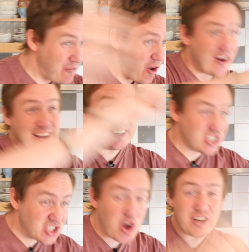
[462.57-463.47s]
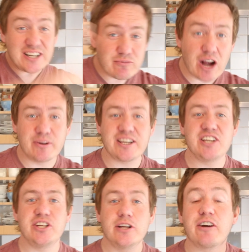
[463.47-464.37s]
flying, circling around my
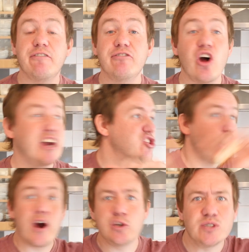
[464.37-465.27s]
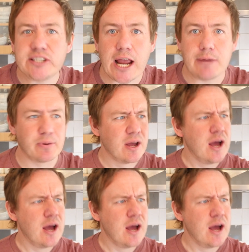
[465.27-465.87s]
kitchen like a fly trying to escape.